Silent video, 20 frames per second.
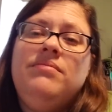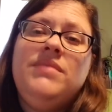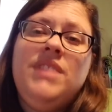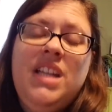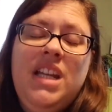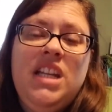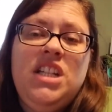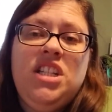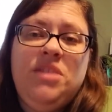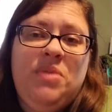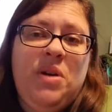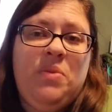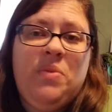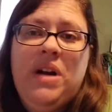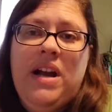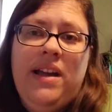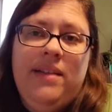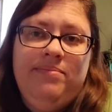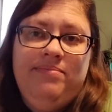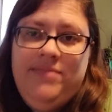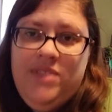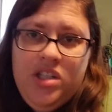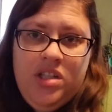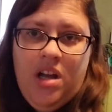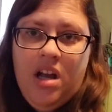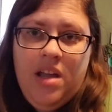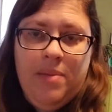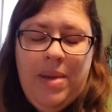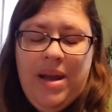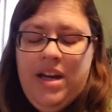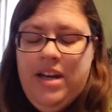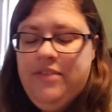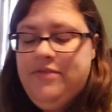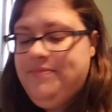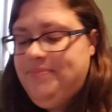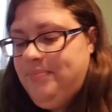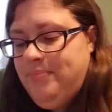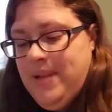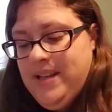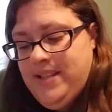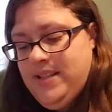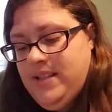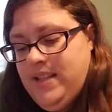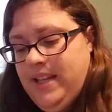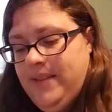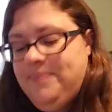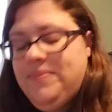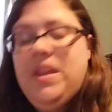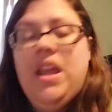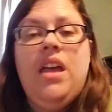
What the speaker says: getting to the point where I'm just not competitive, basically.